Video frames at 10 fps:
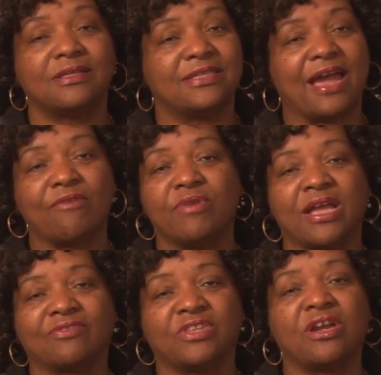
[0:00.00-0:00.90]

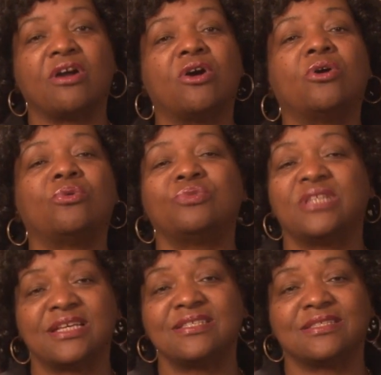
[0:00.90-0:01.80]
direct their own
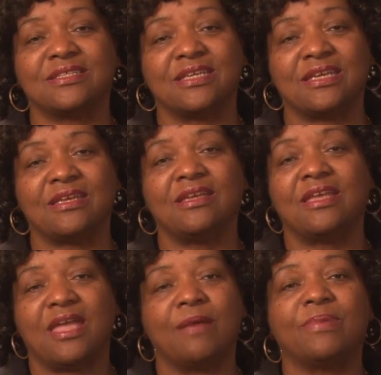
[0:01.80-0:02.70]
destiny
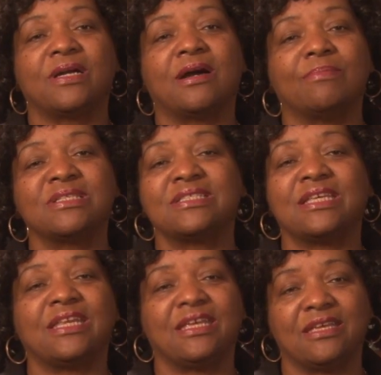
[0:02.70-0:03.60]
and become a
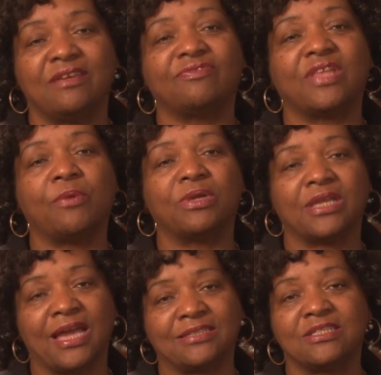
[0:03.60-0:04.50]
city if they would
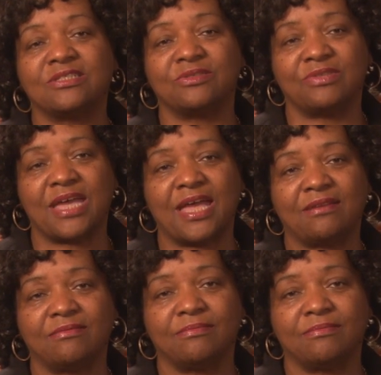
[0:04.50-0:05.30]
like to do that.